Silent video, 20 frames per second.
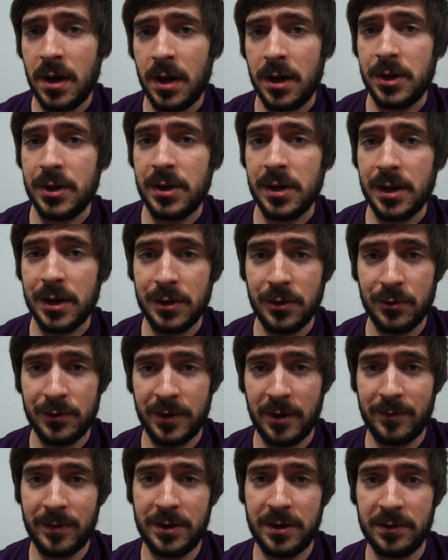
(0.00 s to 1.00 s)
Uh, you can get
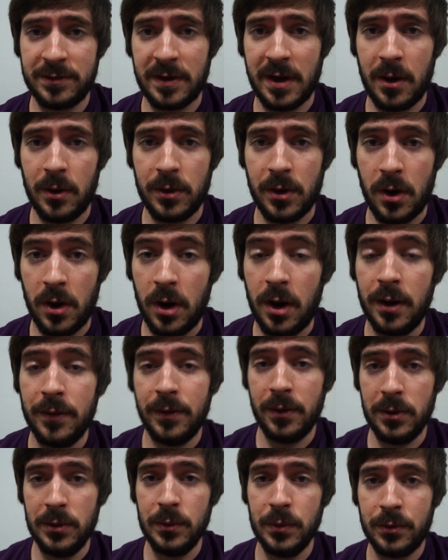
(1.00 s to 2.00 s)
yourself a discount on
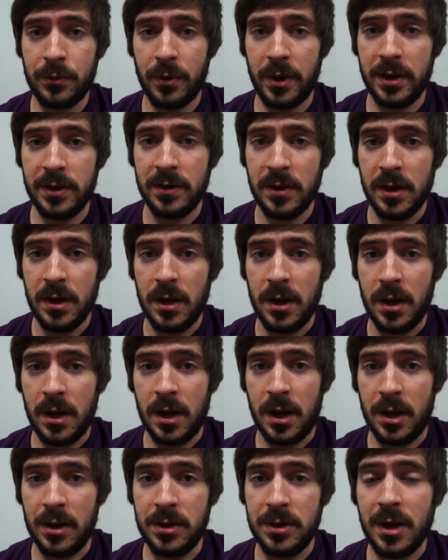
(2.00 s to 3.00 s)
the Loot Crate.
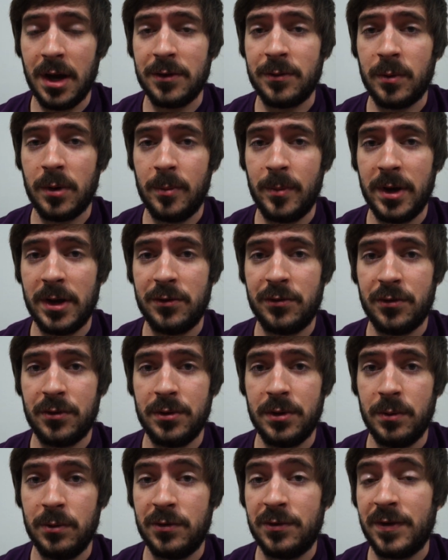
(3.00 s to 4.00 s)
Uh, you guys want to make
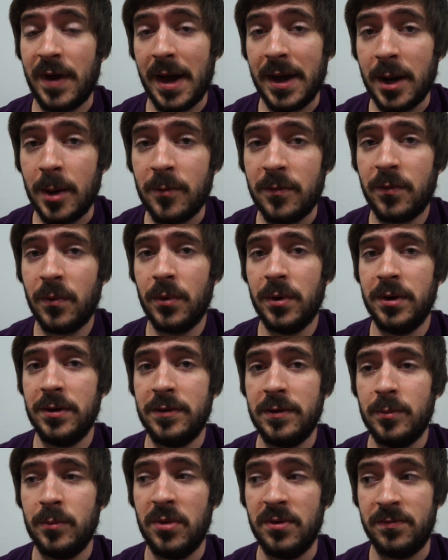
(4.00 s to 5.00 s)
sure you sign up for
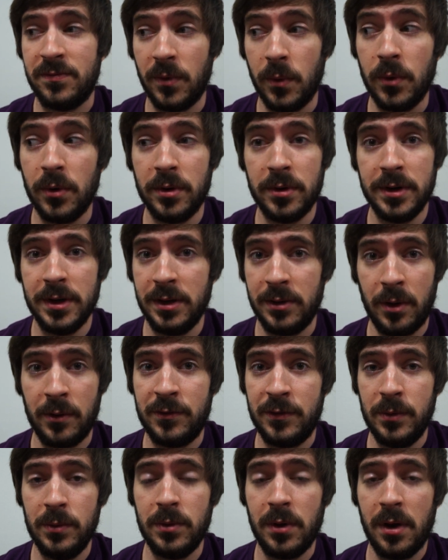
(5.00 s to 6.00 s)
it before, you know,
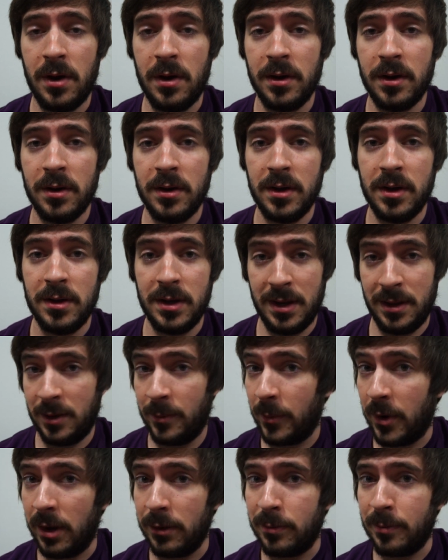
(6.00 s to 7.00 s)
too long in
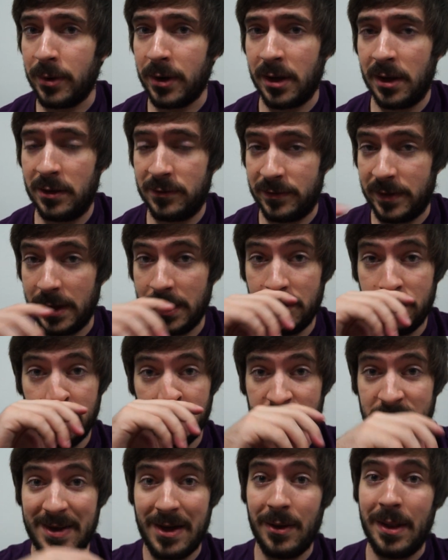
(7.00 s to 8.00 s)
the month because they
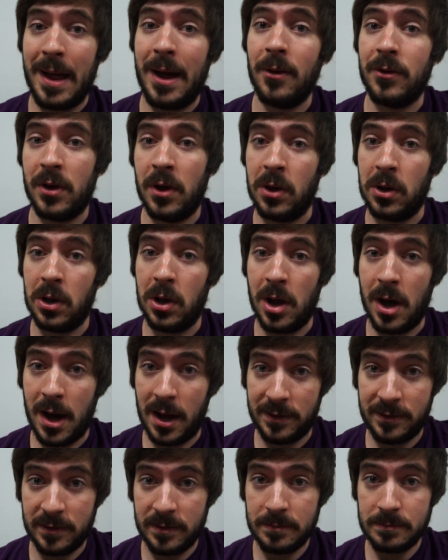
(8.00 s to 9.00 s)
do sell out a
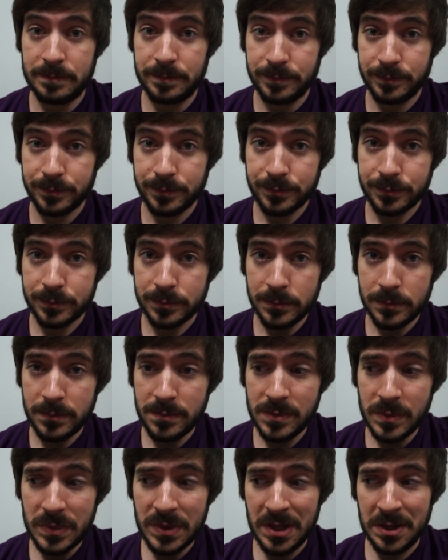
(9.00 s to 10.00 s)
lot.
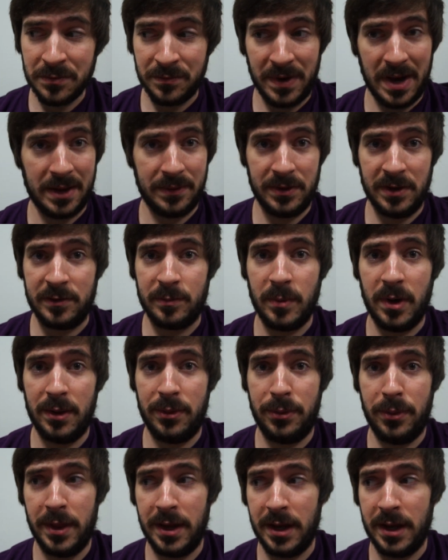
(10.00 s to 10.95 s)
In fact, this month